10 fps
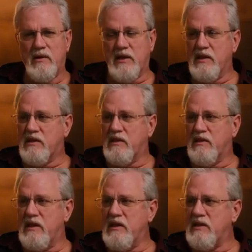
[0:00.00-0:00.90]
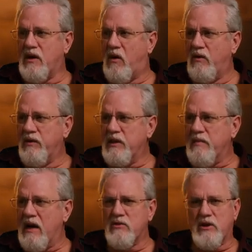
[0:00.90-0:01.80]
Since all
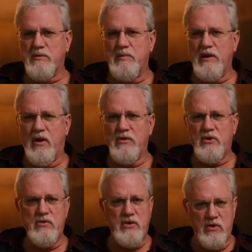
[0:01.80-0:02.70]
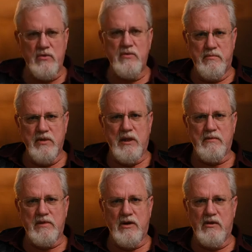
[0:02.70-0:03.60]
these manuscripts belong to you, Muslims.